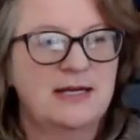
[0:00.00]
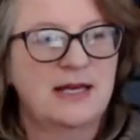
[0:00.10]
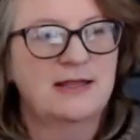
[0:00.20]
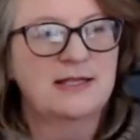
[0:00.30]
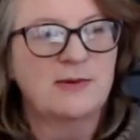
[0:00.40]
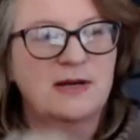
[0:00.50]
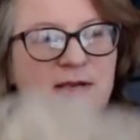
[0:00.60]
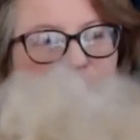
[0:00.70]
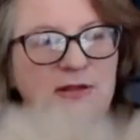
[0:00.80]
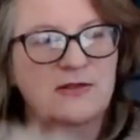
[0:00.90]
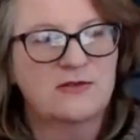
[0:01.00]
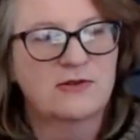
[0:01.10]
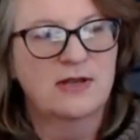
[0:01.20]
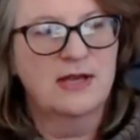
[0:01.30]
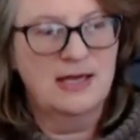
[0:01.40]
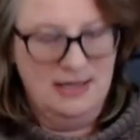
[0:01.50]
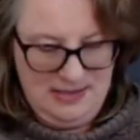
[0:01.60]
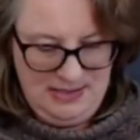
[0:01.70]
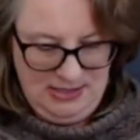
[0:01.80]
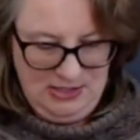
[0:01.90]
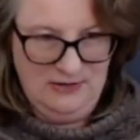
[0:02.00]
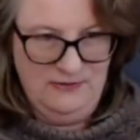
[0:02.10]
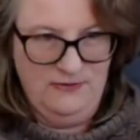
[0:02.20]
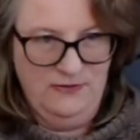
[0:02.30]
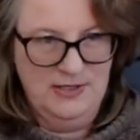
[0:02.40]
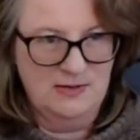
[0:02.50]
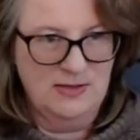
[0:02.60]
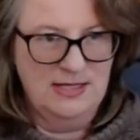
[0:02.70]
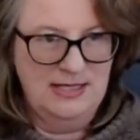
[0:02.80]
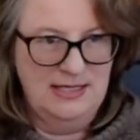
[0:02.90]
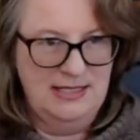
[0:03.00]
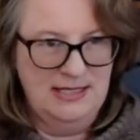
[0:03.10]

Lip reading: this one only went through, this one here